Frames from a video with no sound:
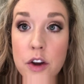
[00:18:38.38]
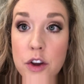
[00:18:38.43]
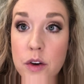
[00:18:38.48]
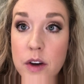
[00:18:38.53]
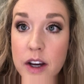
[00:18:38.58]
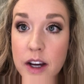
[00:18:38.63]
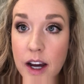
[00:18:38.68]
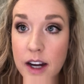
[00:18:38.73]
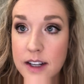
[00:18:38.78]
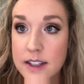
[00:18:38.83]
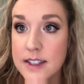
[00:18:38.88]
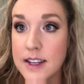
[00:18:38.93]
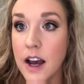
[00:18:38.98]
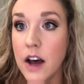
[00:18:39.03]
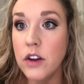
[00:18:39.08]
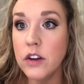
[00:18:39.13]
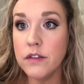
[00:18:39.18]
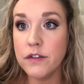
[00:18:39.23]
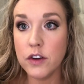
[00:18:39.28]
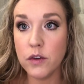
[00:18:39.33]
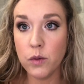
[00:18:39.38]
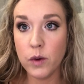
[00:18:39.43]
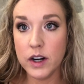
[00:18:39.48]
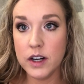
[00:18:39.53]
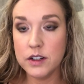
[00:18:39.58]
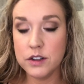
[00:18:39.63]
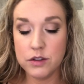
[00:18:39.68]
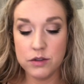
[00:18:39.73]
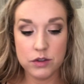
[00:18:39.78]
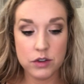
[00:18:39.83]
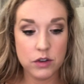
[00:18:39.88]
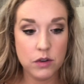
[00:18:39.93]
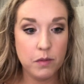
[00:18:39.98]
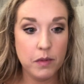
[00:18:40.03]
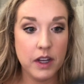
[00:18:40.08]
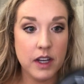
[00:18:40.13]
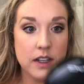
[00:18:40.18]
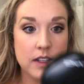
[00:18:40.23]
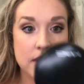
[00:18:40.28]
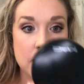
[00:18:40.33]
Now you can kind of tell if you went in too soon
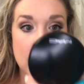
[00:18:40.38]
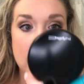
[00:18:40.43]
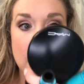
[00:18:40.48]
because